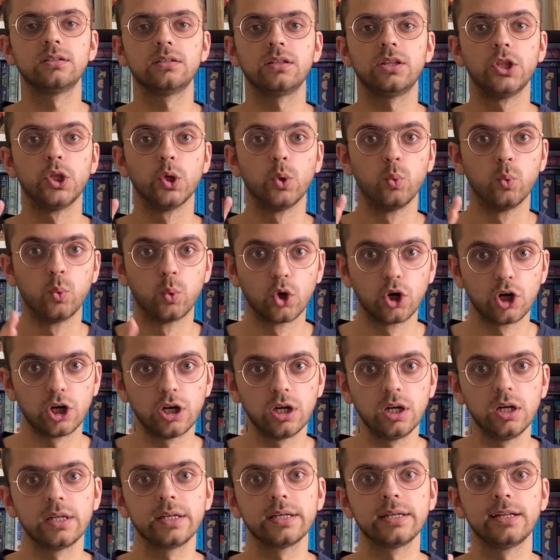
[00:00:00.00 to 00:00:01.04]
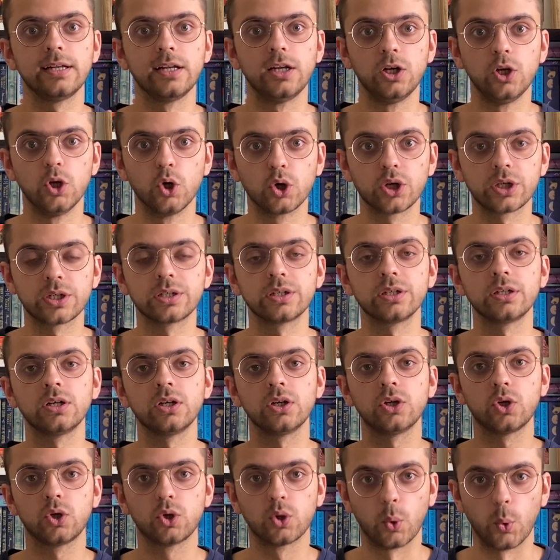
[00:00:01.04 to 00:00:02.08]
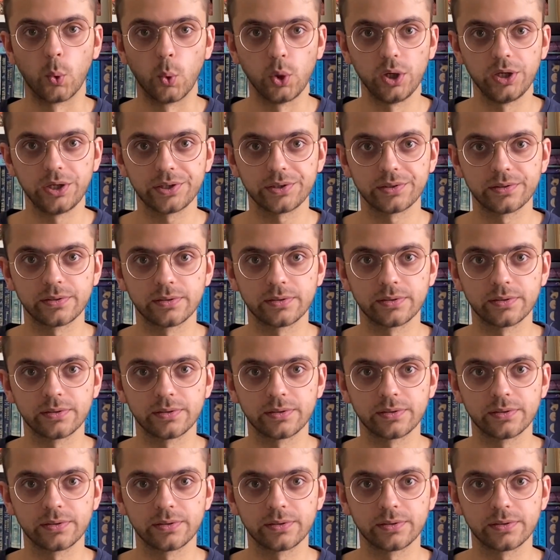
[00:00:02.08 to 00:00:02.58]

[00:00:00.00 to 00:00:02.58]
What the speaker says: The world looked cold.